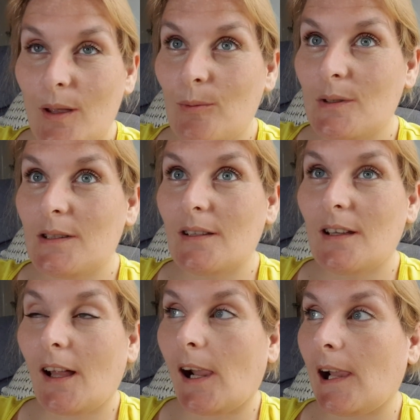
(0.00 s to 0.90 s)
was
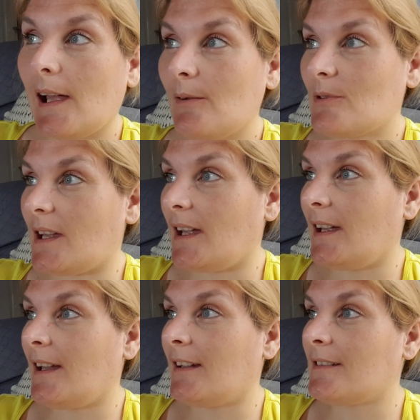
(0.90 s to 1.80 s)
cloudy
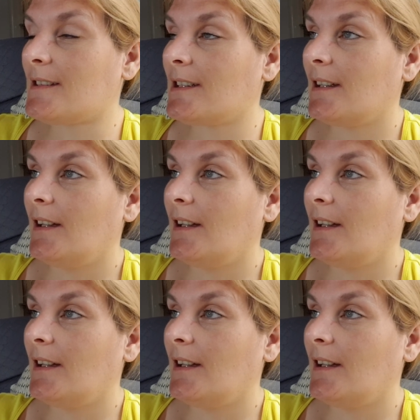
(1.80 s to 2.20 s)
and